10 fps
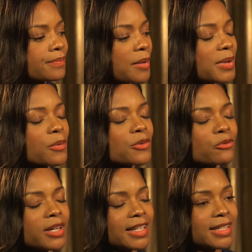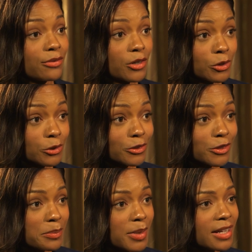I mean, it was really
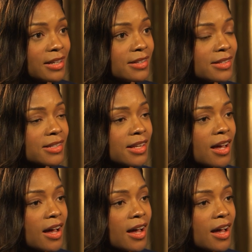difficult because